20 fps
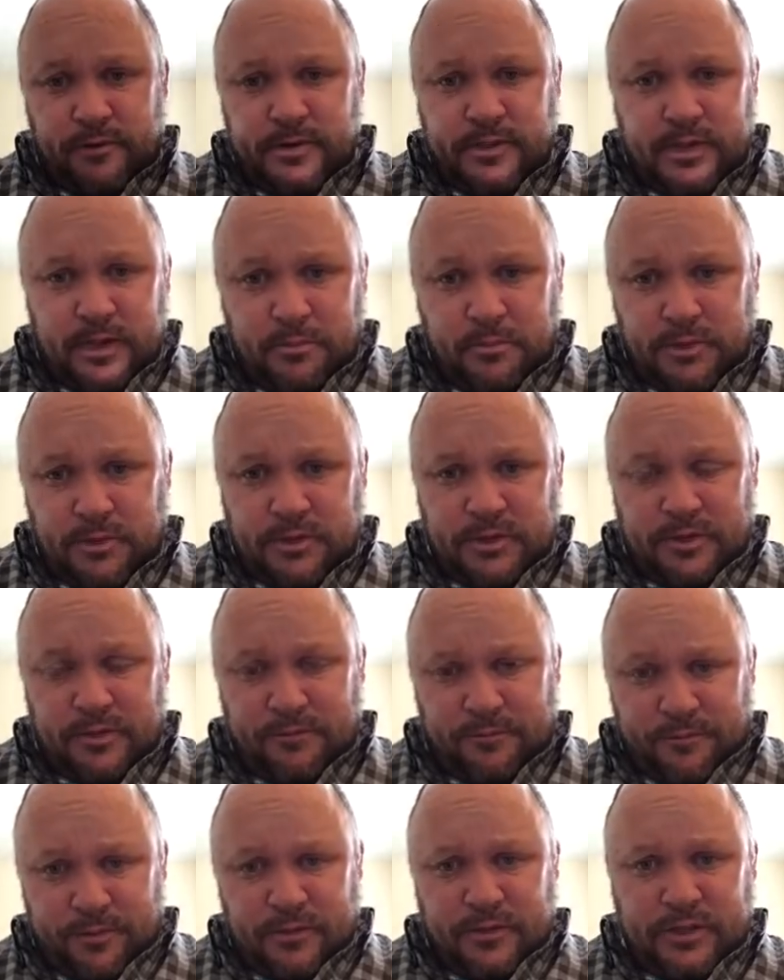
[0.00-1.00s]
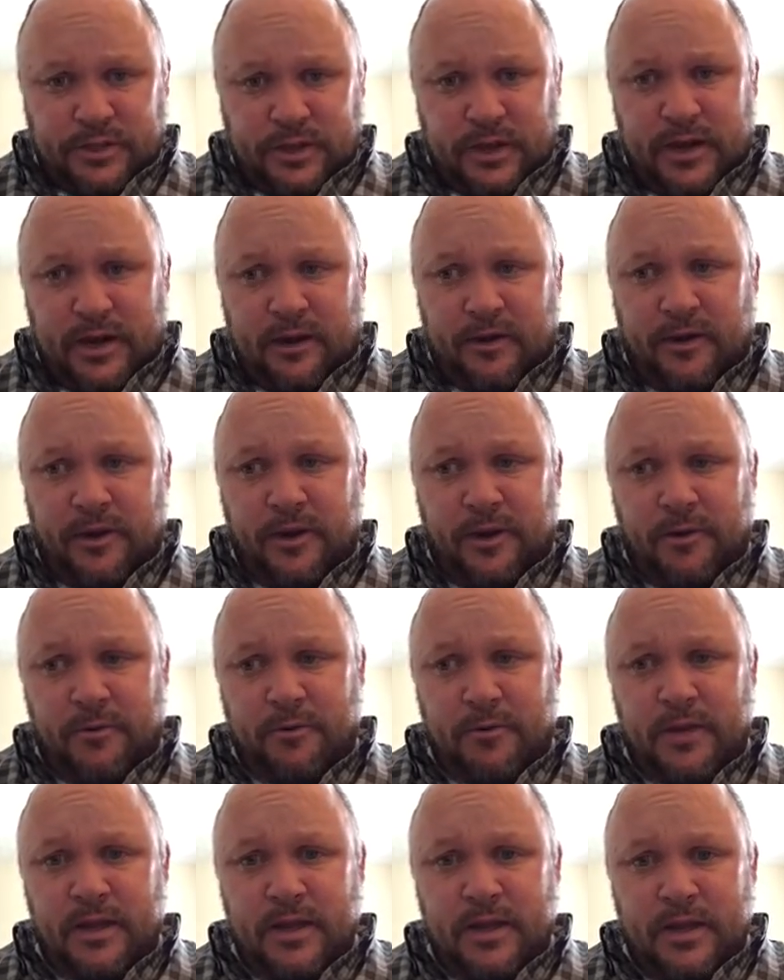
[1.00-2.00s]
resembles the first
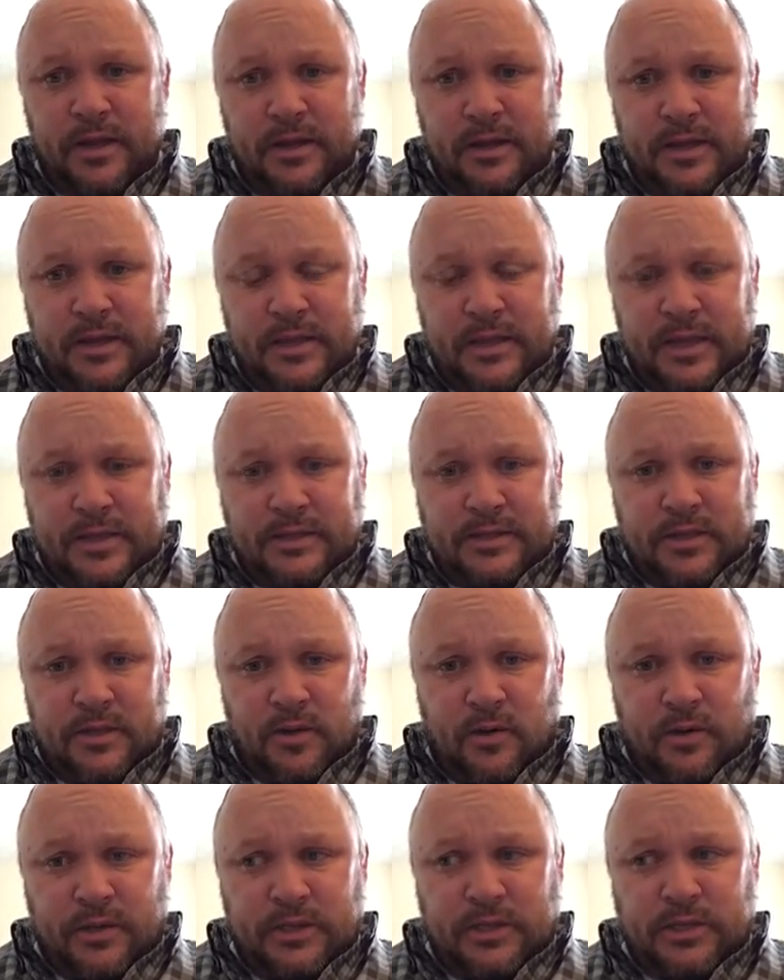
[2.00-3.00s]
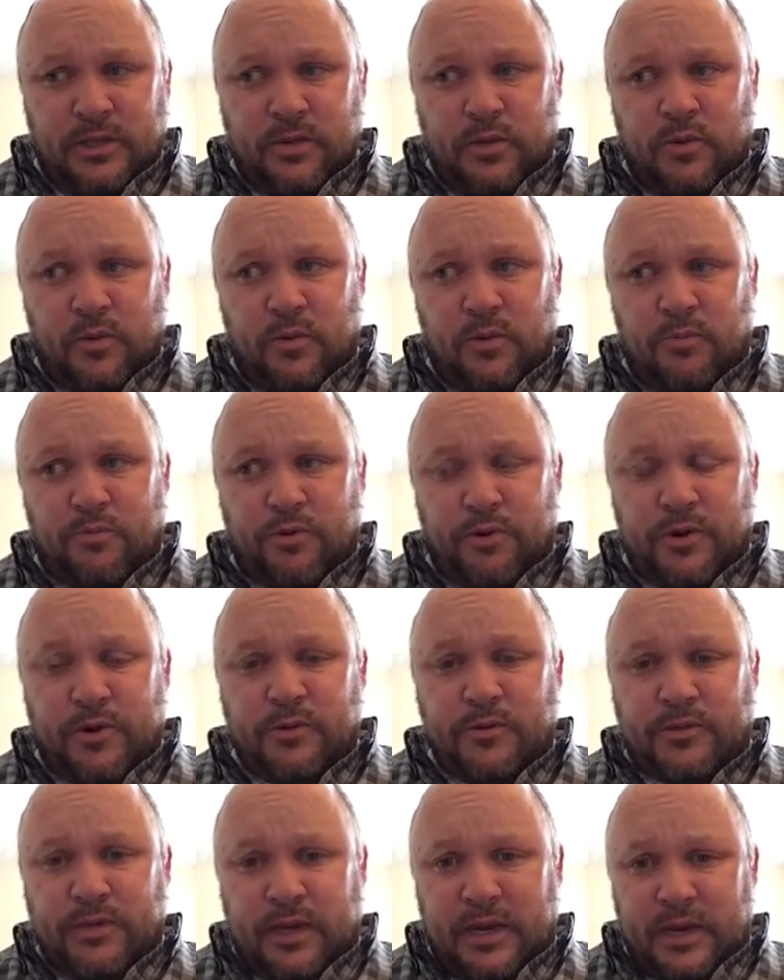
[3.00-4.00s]
scenario that's going to
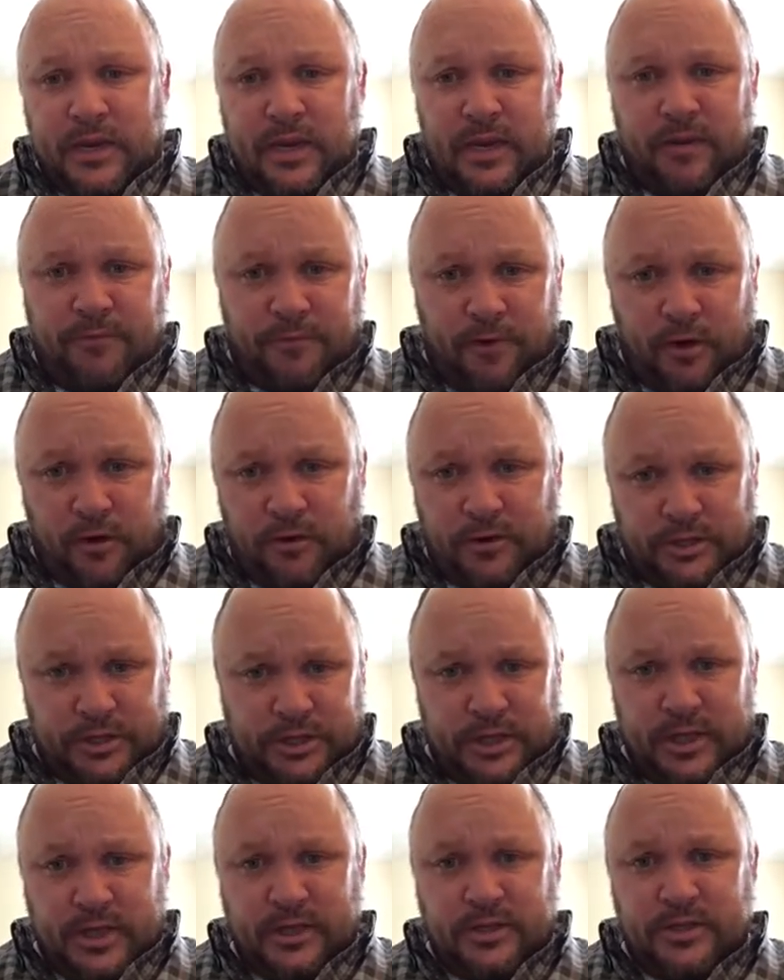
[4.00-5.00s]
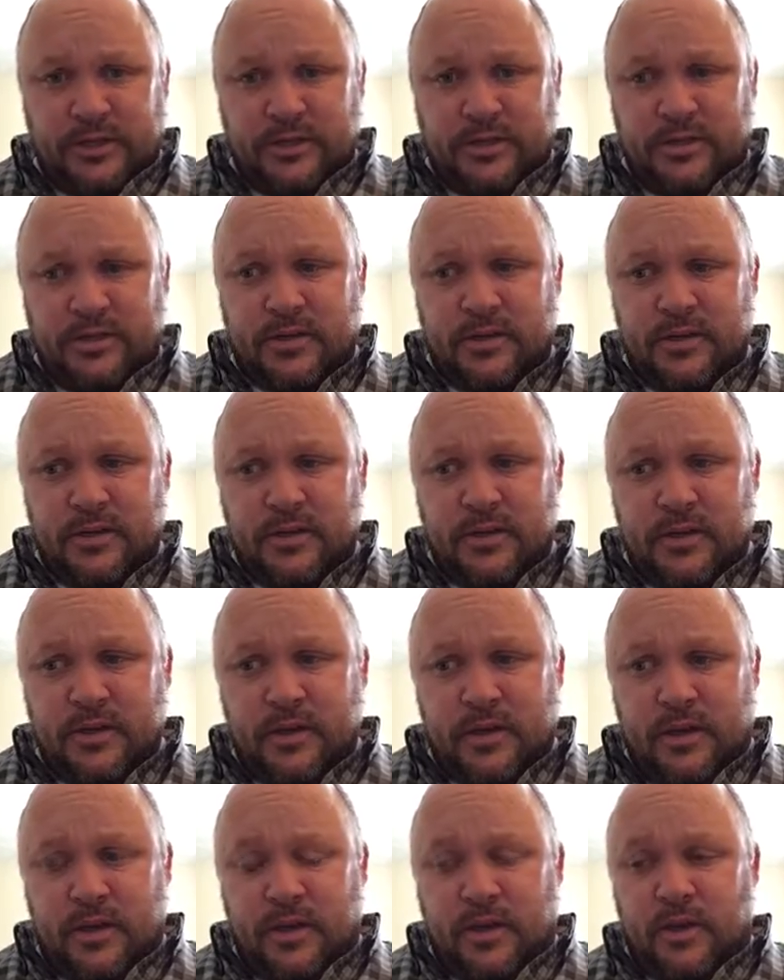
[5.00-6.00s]
produce any kind of heart change
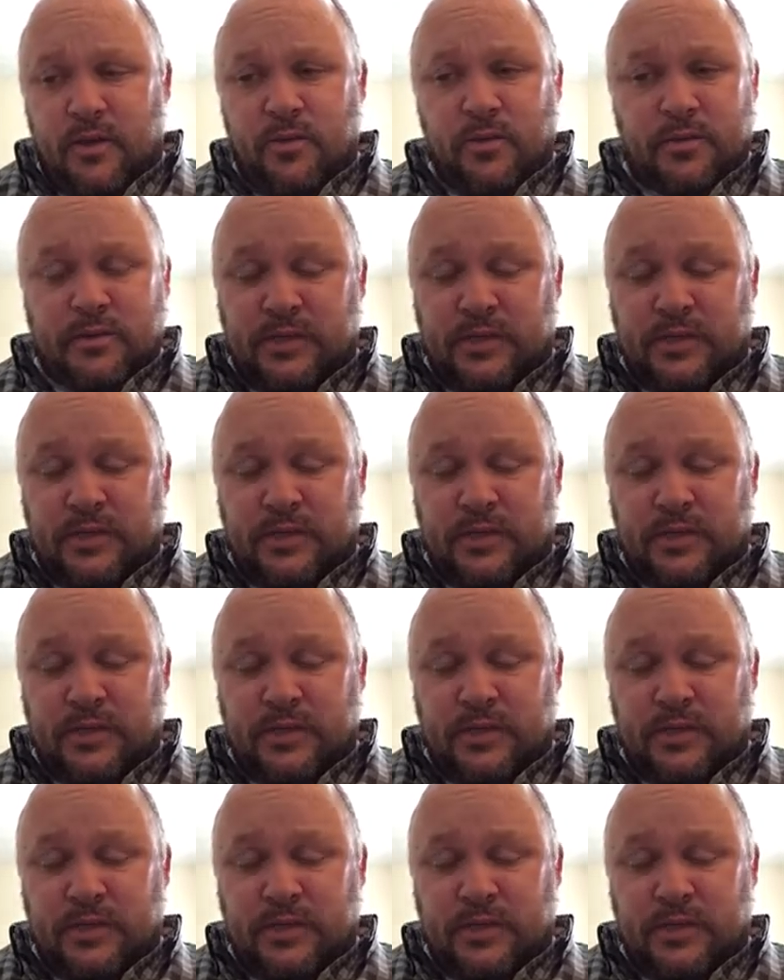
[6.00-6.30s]
in you.